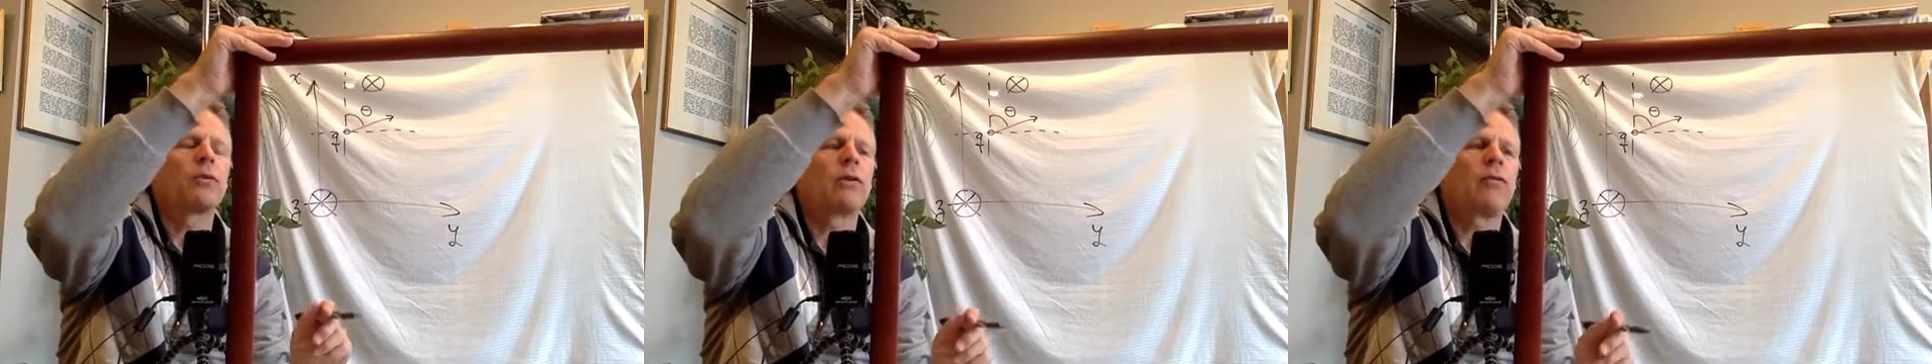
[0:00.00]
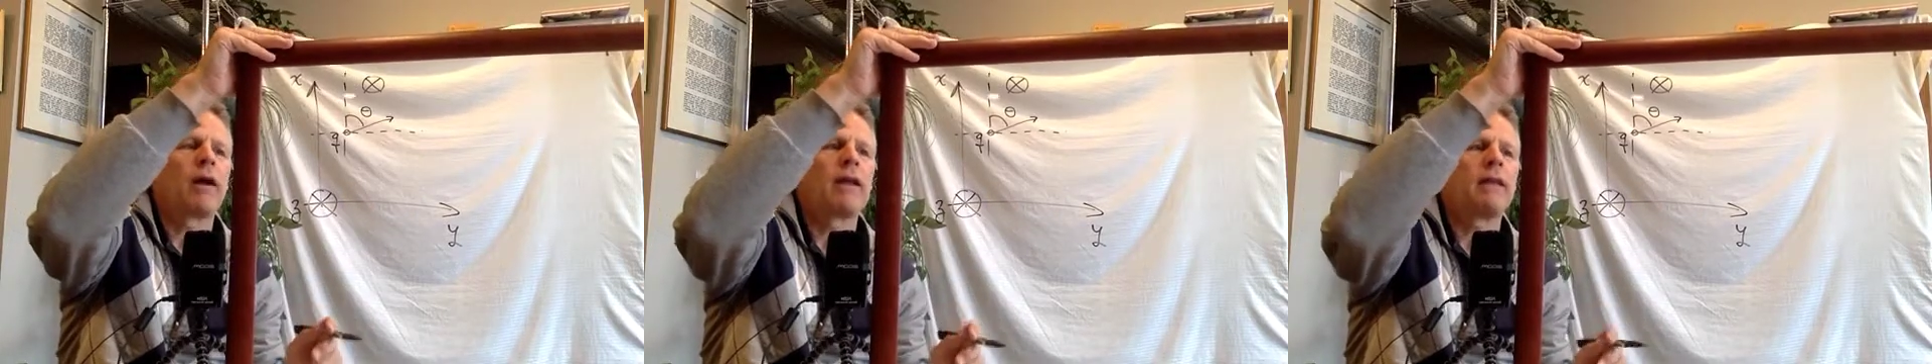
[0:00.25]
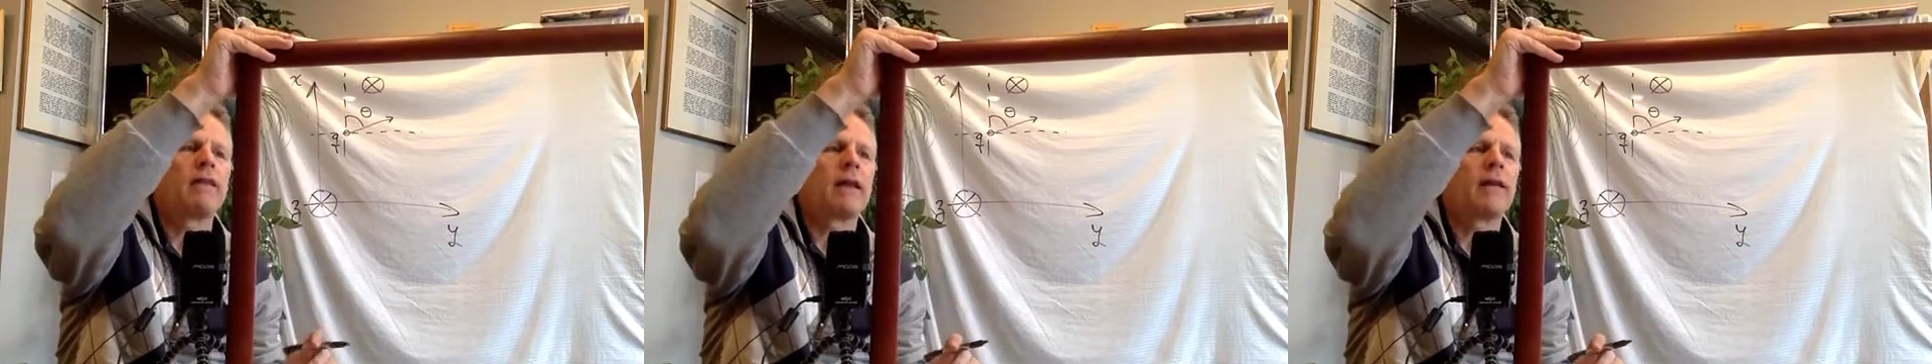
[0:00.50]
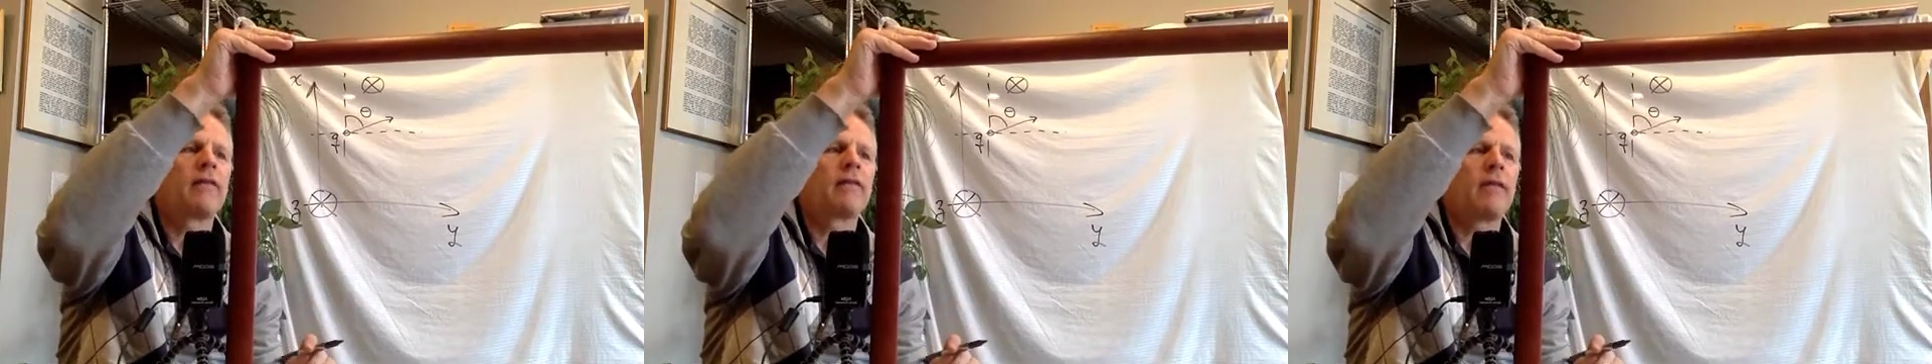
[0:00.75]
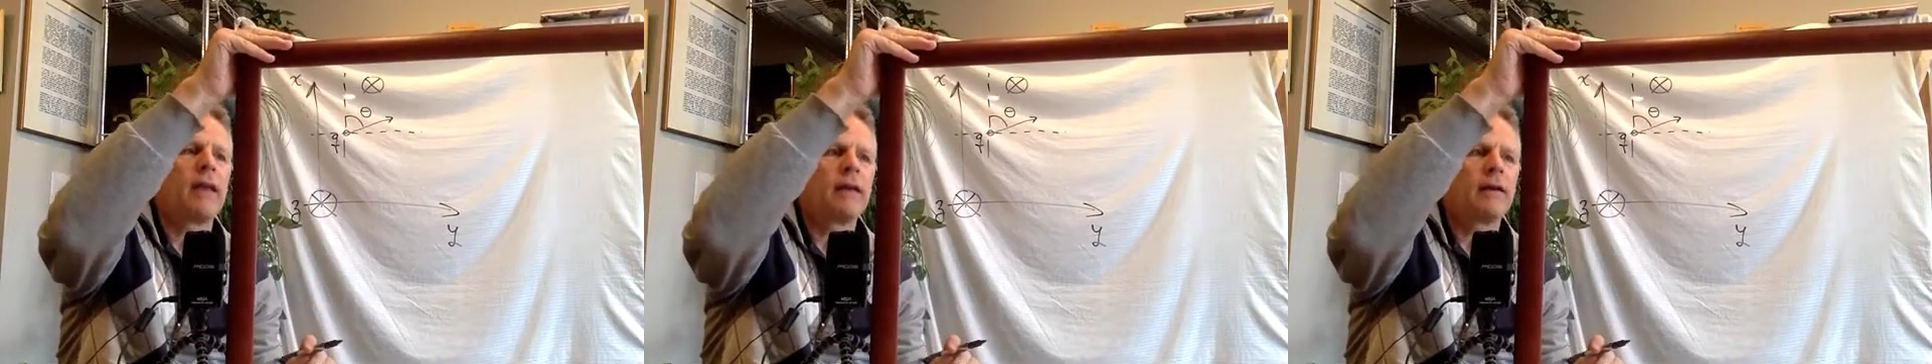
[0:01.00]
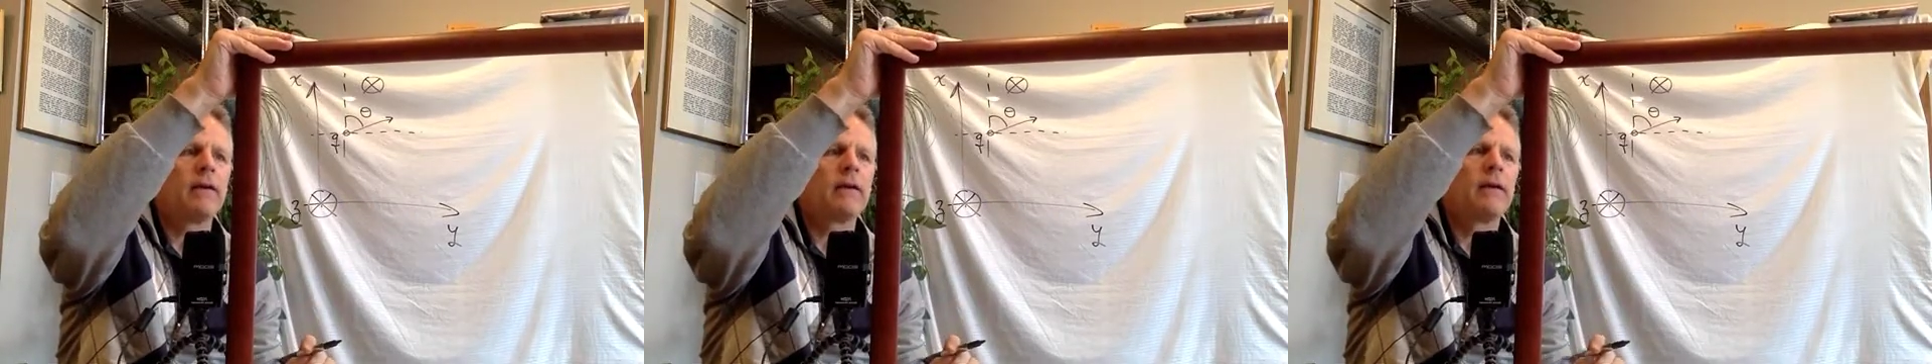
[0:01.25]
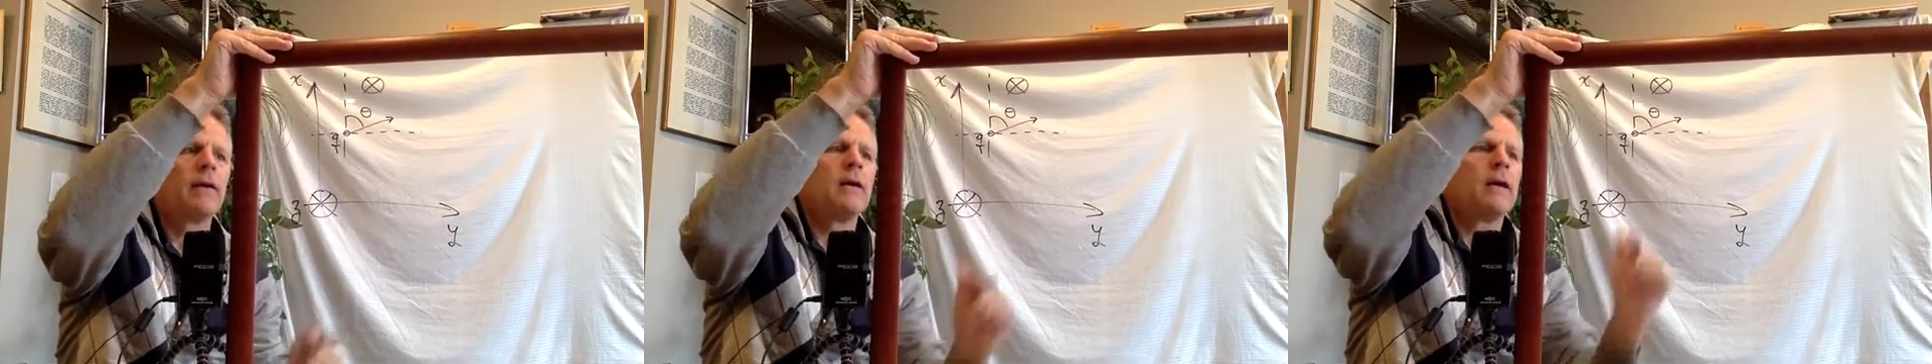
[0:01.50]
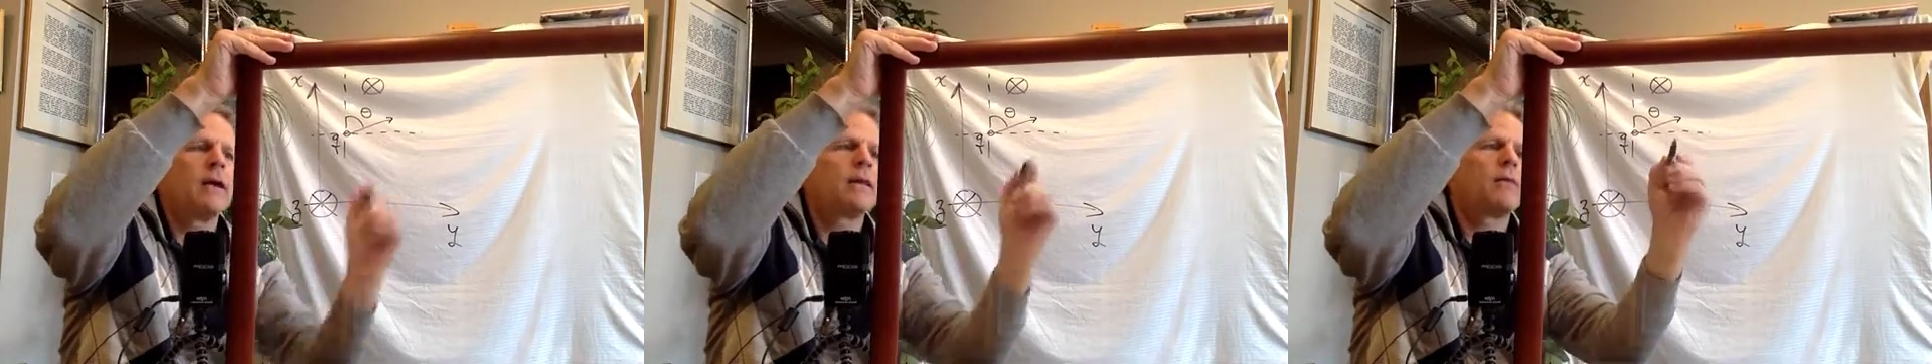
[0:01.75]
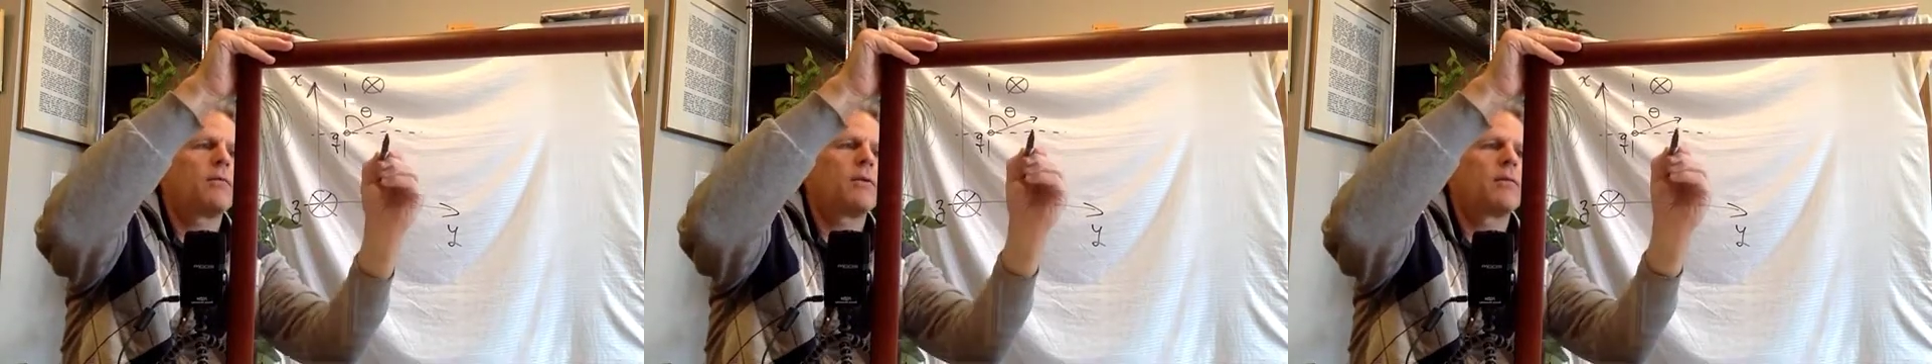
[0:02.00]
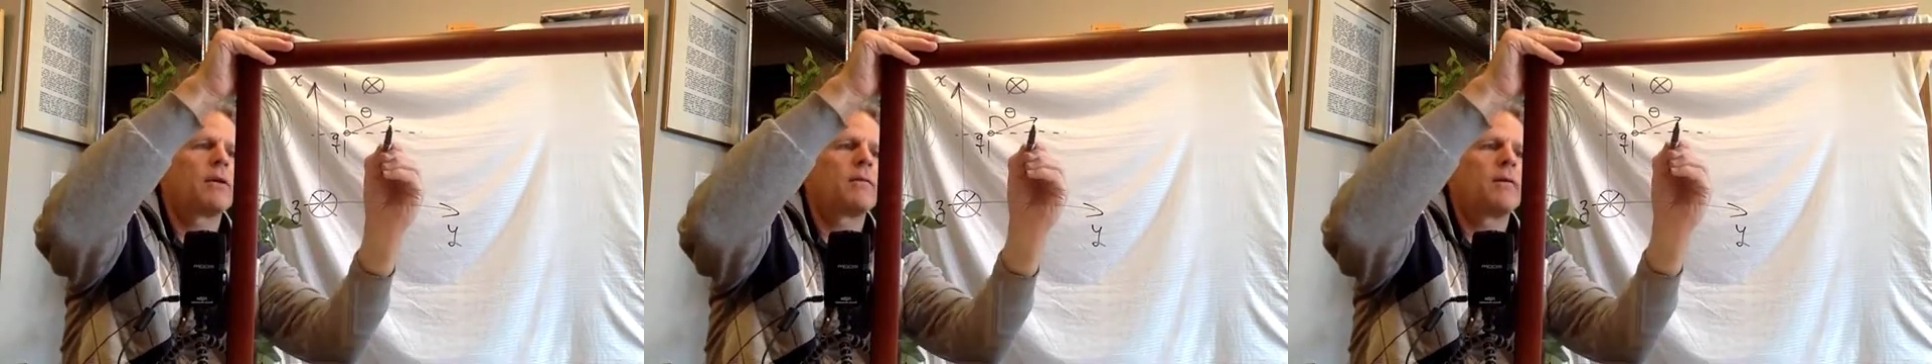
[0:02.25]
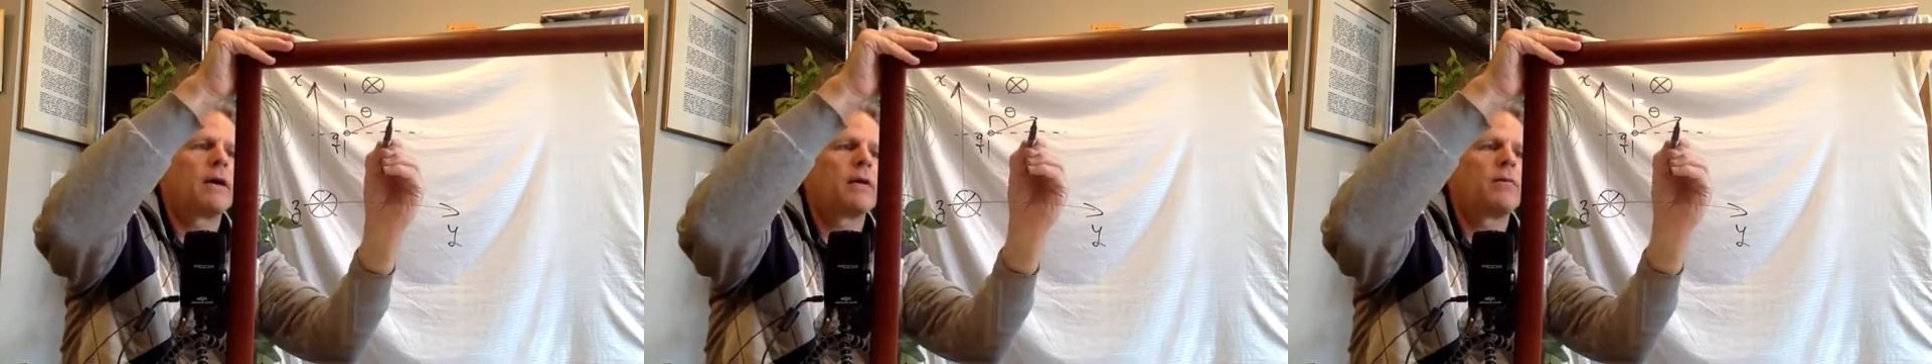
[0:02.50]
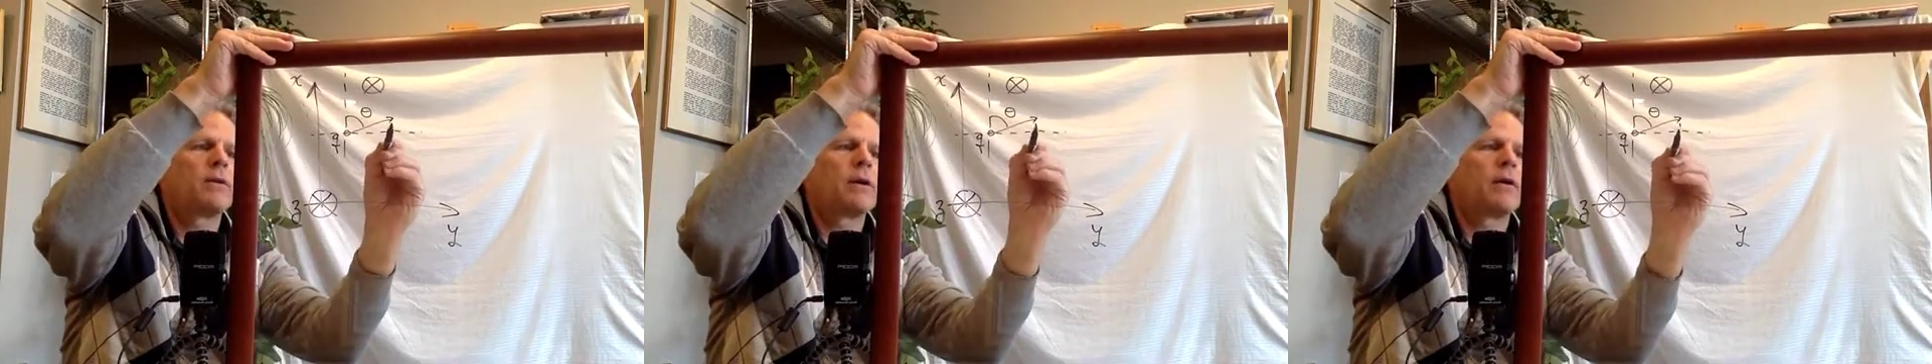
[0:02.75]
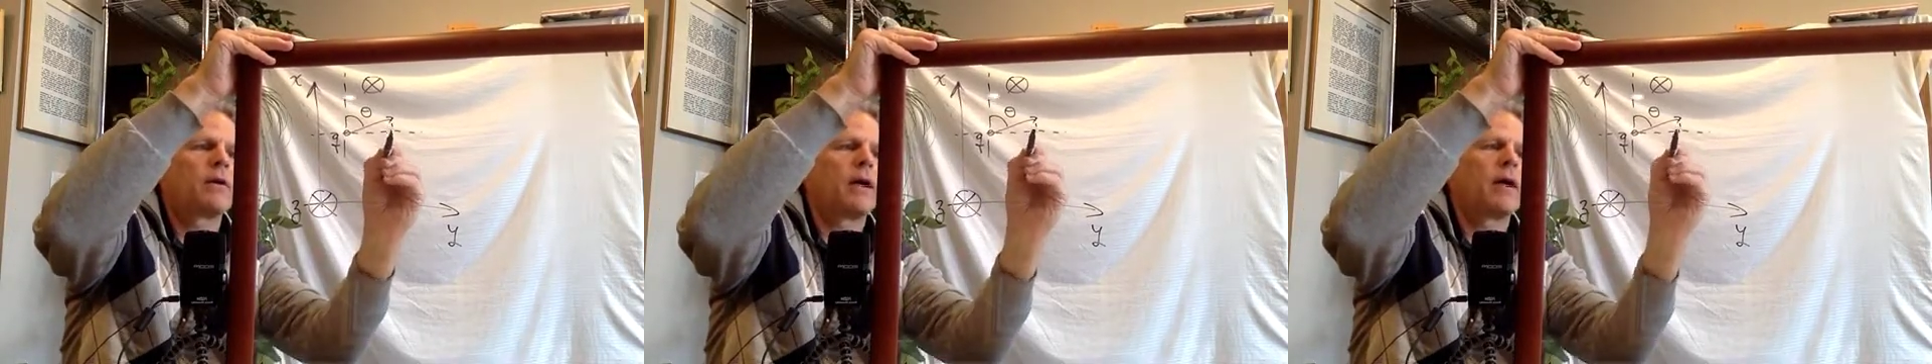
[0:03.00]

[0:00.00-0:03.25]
We're defining that as theta, and then we want to find what our